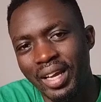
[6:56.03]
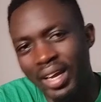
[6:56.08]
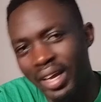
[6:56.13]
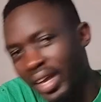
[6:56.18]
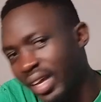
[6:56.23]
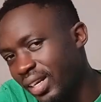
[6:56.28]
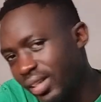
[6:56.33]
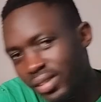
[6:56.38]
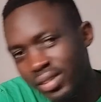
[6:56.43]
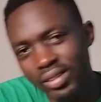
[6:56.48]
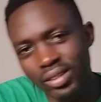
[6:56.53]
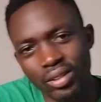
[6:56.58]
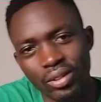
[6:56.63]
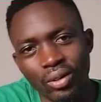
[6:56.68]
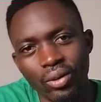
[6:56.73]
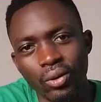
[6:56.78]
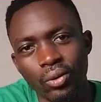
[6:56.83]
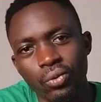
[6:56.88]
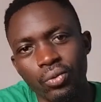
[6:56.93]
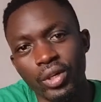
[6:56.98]
healthy
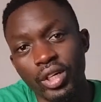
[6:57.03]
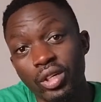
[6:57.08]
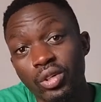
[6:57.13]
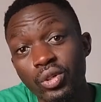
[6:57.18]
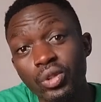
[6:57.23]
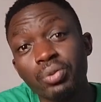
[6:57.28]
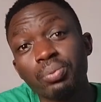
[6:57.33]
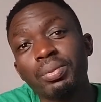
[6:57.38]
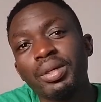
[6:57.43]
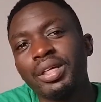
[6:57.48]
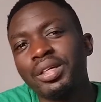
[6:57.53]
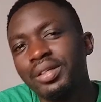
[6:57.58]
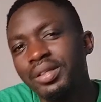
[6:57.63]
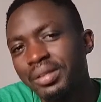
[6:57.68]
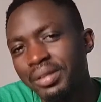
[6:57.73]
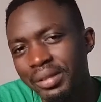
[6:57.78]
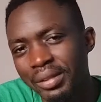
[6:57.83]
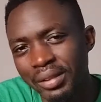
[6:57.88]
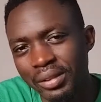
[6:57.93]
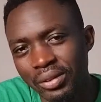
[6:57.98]
or will not be
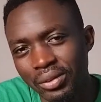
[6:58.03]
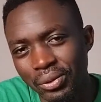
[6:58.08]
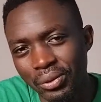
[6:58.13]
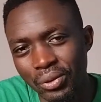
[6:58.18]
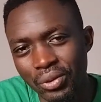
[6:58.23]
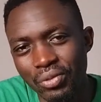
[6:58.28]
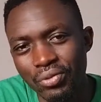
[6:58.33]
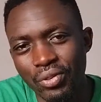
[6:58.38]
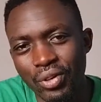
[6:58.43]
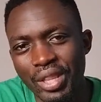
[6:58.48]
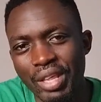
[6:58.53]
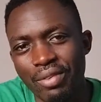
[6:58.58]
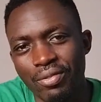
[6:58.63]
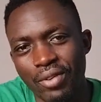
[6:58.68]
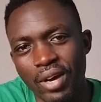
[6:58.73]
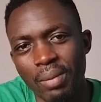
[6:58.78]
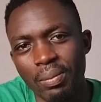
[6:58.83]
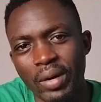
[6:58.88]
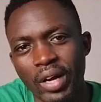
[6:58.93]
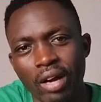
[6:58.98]
good for the
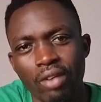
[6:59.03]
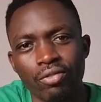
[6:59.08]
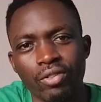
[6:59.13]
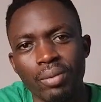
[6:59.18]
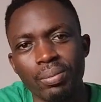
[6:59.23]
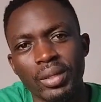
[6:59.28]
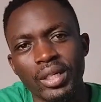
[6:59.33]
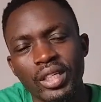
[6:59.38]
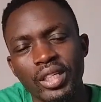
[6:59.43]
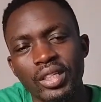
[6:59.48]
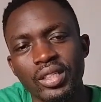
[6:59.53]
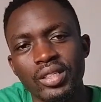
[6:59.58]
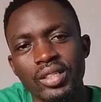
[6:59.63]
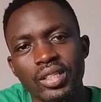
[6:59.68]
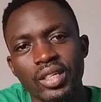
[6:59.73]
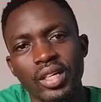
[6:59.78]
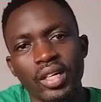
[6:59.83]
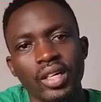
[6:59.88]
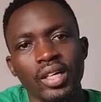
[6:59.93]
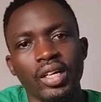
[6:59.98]
farmer. A farmer
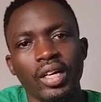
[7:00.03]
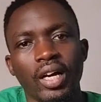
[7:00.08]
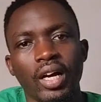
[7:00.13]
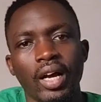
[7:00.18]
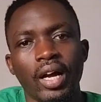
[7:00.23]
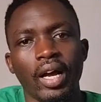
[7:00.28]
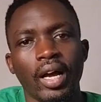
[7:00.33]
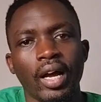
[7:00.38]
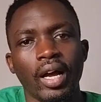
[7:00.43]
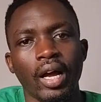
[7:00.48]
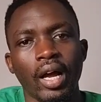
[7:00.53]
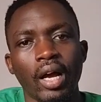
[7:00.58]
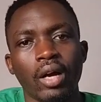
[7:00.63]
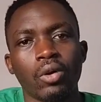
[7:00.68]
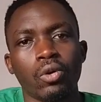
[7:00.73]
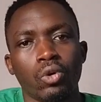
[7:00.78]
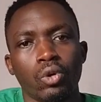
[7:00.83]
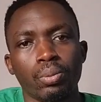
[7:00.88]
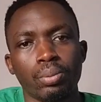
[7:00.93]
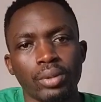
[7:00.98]
needs a
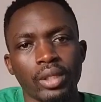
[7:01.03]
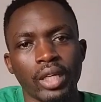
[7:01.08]
crop